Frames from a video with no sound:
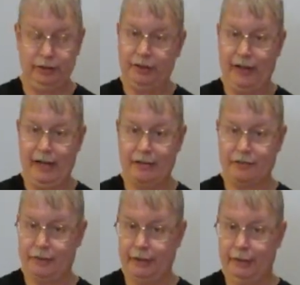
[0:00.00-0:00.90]
hands
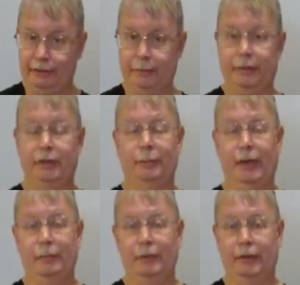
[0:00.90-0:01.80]
in there and dipping your
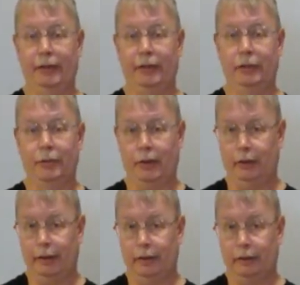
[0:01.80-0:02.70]
paper in there, you want to
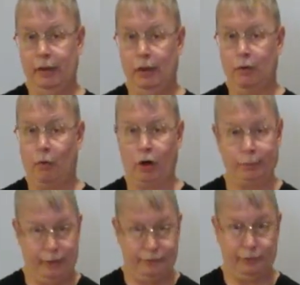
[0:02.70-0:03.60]
let it warm
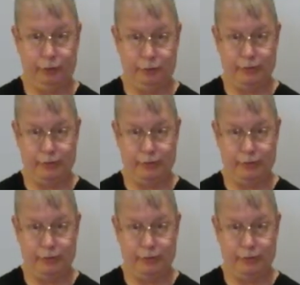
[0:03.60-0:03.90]
up to room